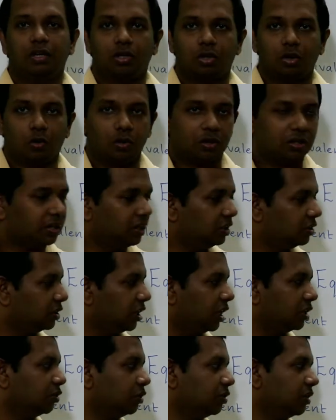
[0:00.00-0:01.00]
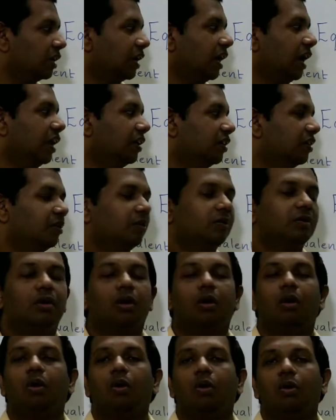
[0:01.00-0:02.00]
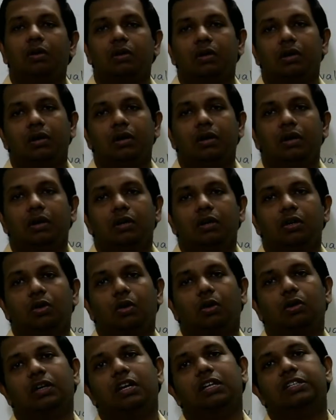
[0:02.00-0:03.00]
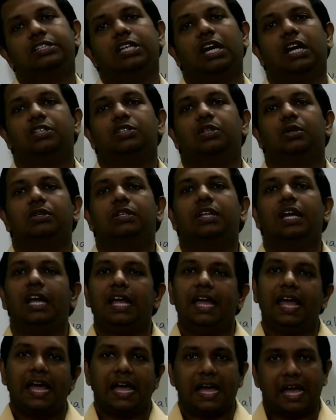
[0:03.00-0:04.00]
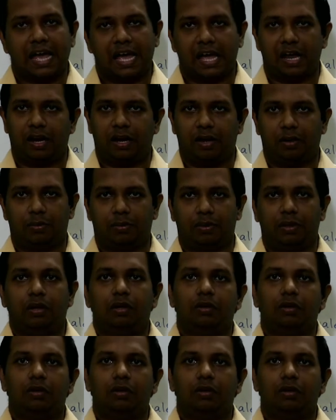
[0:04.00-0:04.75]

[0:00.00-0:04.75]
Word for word: Total charge on the cation or total charge on the anion.